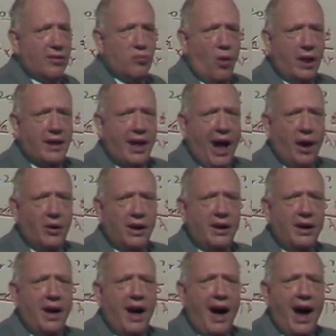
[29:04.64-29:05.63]
in 1
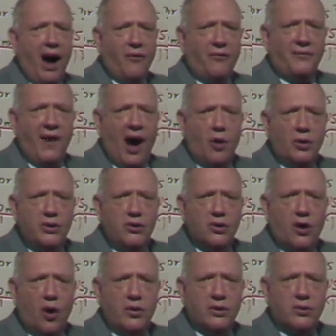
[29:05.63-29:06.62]
hour, how far will you
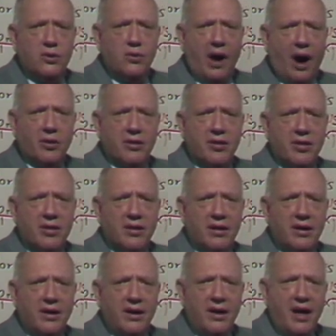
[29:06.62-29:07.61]
go in 2 hours?
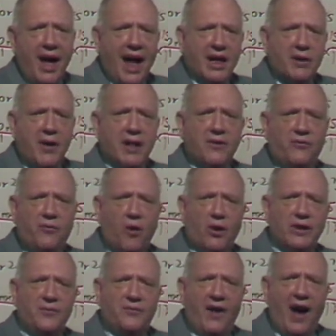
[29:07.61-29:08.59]
At a rate of
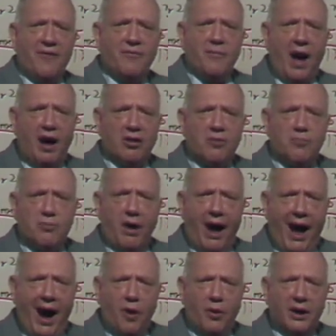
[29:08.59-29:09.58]
45 miles per
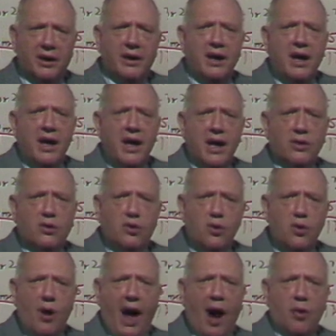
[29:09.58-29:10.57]
hour, in
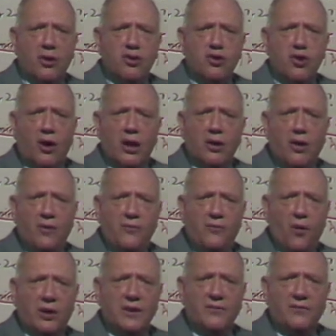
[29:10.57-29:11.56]
2 hours, you're going to go
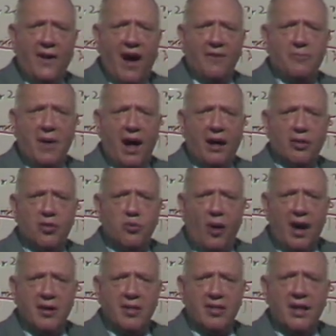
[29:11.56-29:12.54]
45 miles
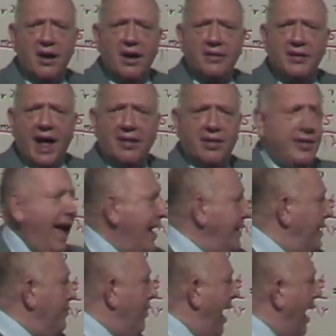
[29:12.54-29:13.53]
twice. That's
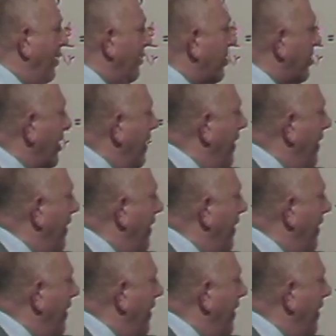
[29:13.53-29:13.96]
90 miles.